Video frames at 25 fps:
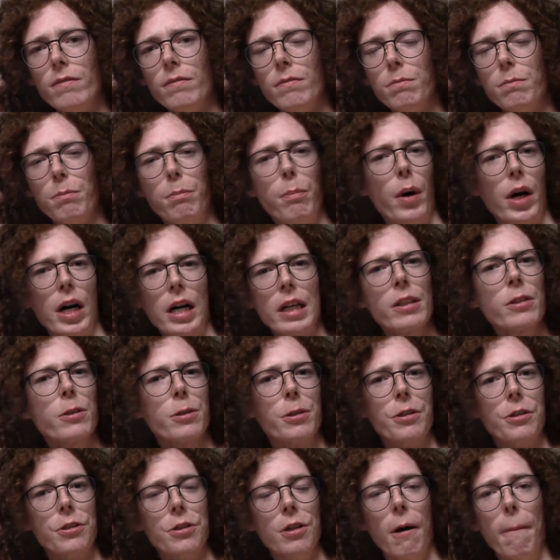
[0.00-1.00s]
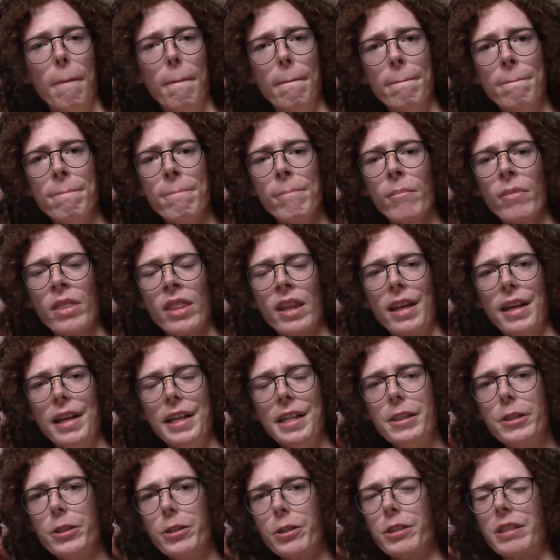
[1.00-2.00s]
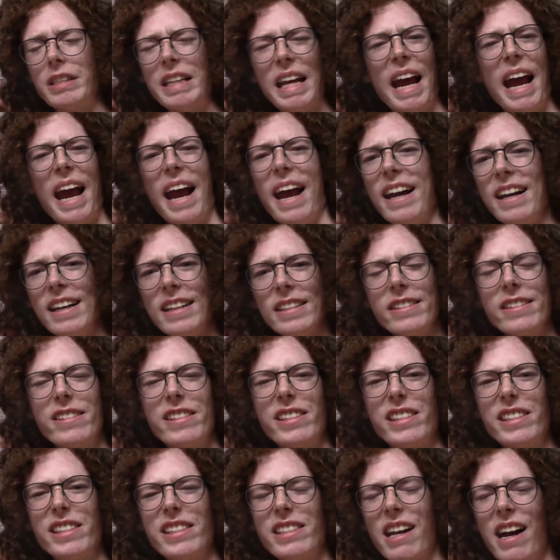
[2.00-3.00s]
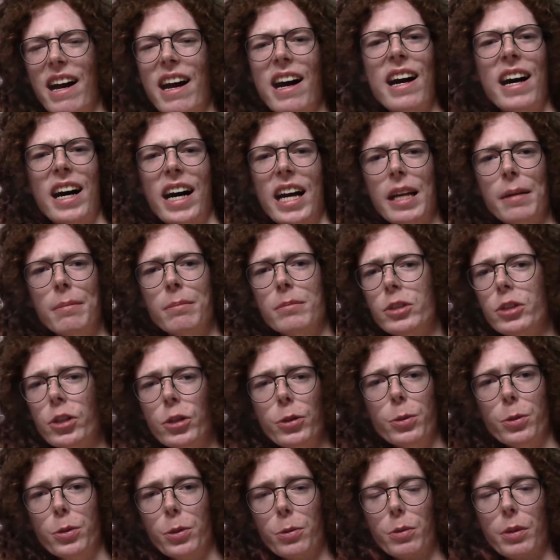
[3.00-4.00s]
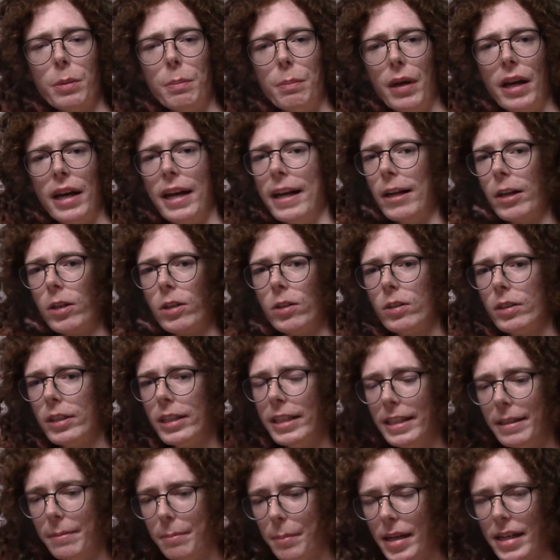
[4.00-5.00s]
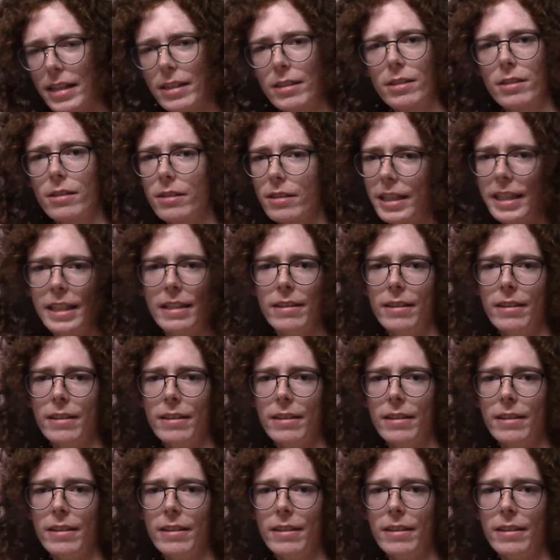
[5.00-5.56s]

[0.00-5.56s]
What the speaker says: bothersome. It just adds time to the repair. It makes,